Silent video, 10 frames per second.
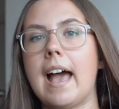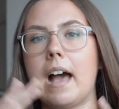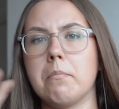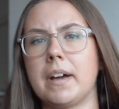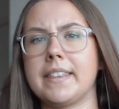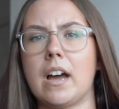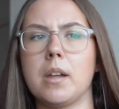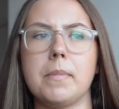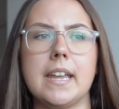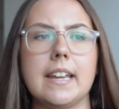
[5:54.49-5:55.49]
And by that I
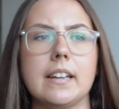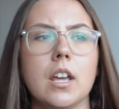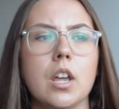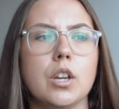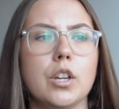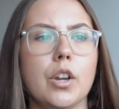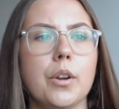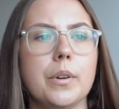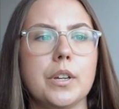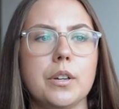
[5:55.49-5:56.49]
mean,
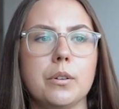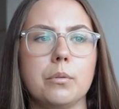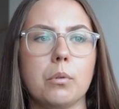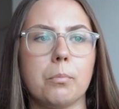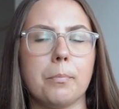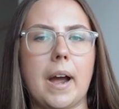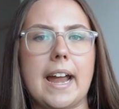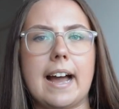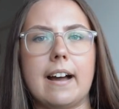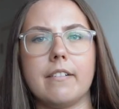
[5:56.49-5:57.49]
you might
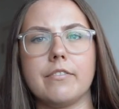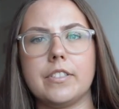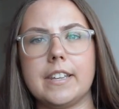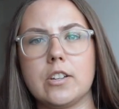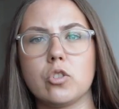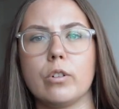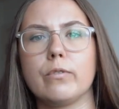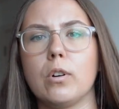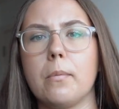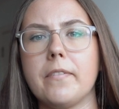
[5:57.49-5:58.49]
have the short
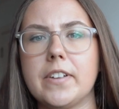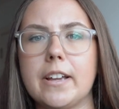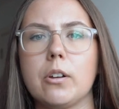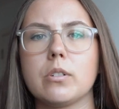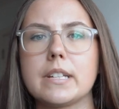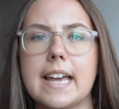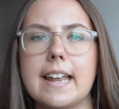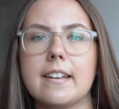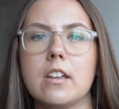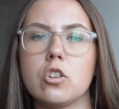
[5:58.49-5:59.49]
form video content